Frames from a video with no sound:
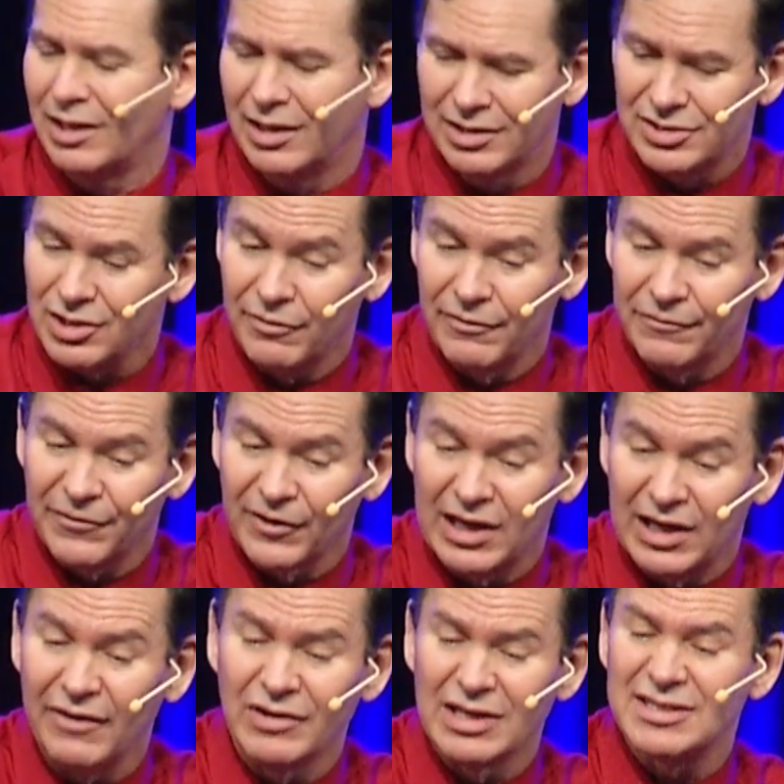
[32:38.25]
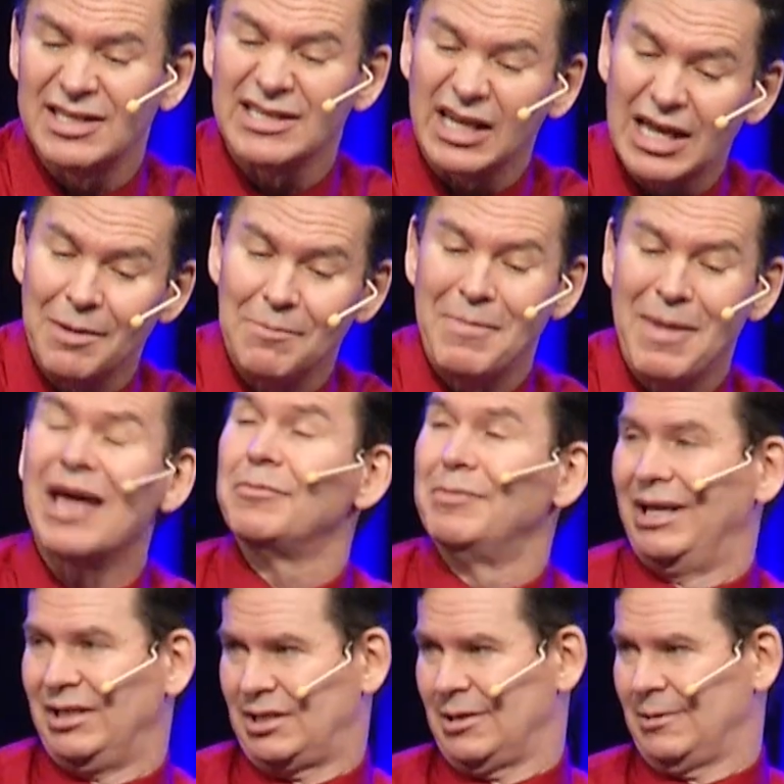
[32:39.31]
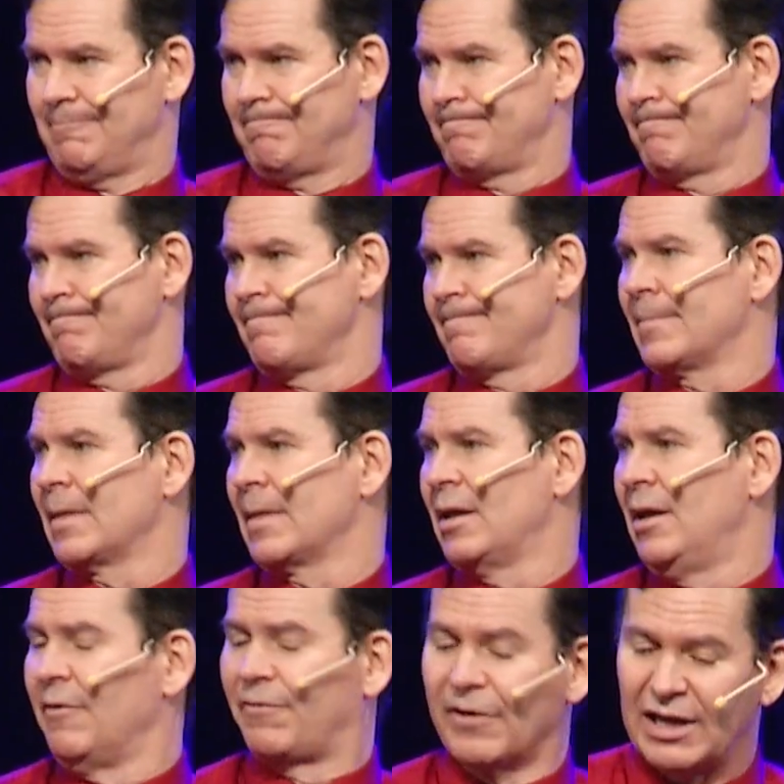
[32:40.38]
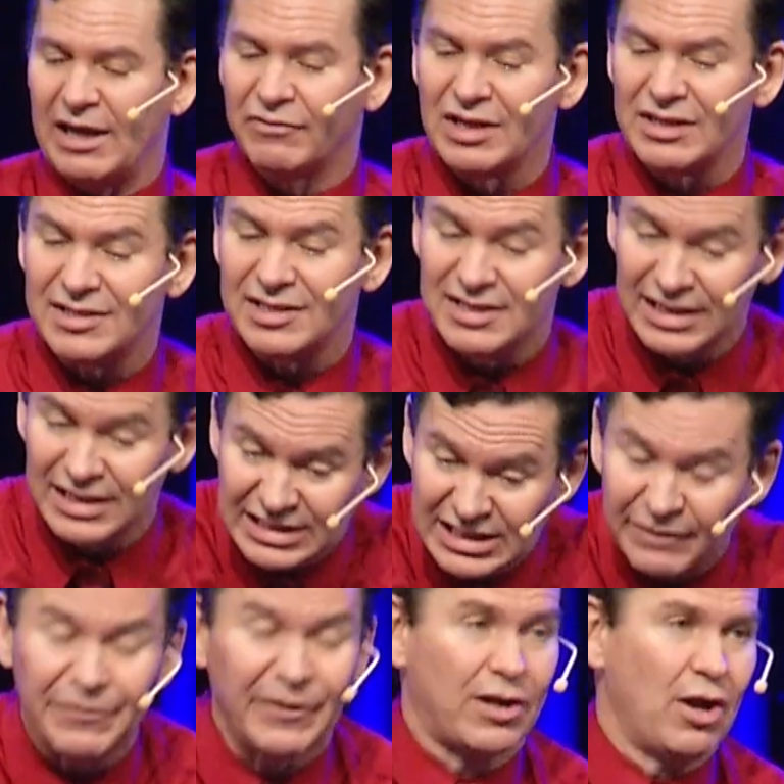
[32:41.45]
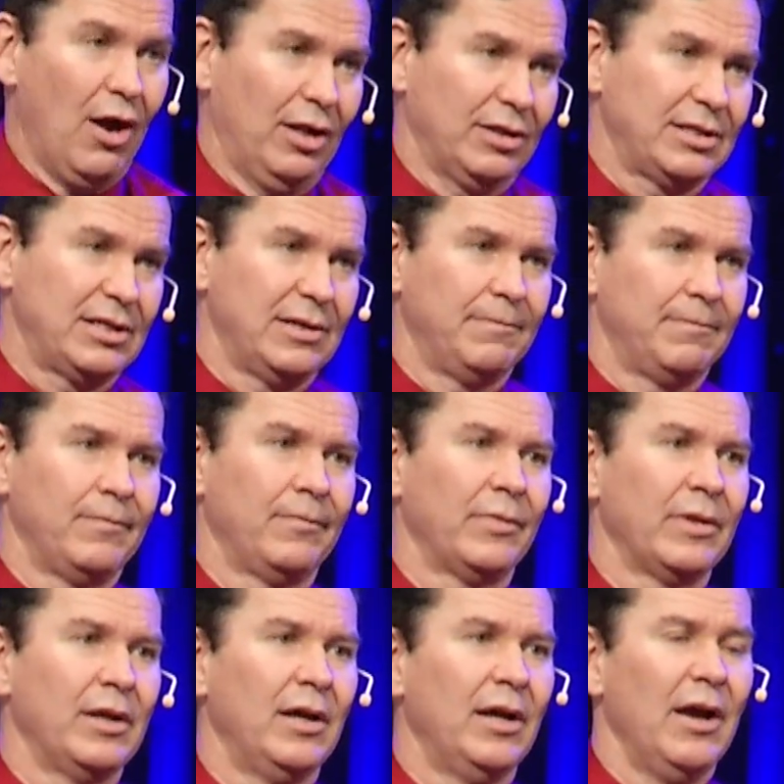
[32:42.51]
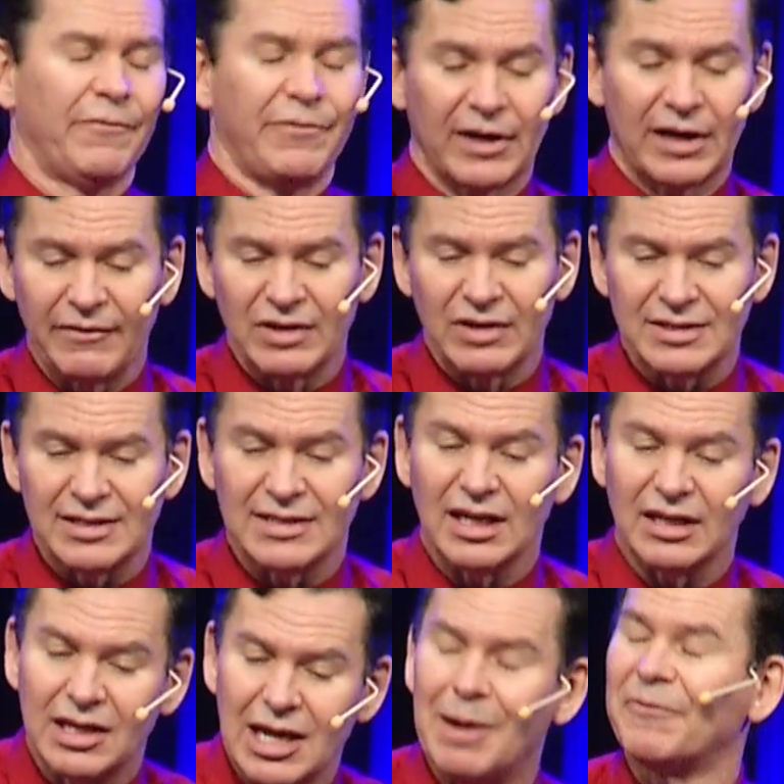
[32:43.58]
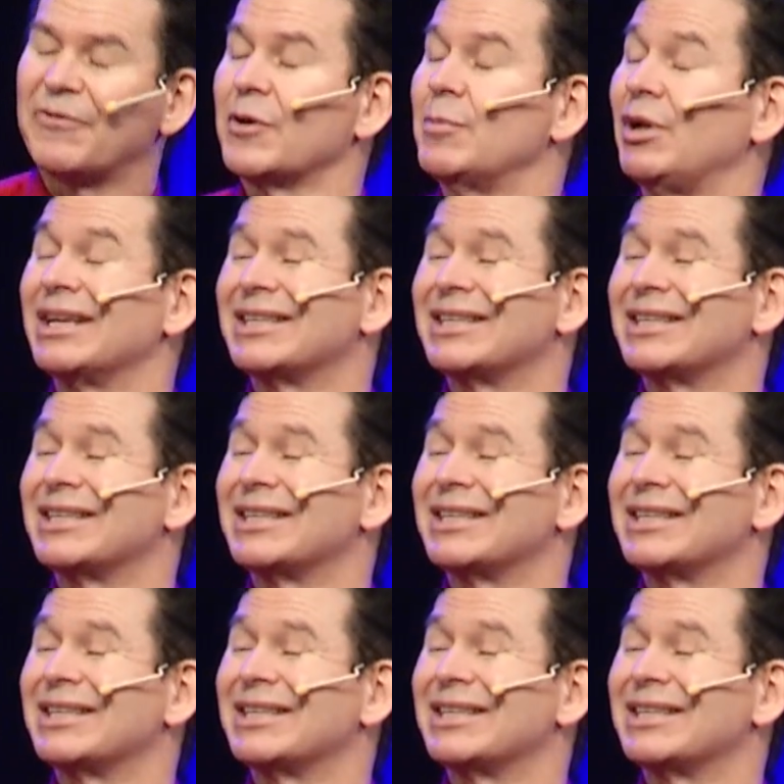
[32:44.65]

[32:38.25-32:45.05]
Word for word: So, forgiveness is a commandment. Forgiveness is difficult. Forgiveness is uncomfortable,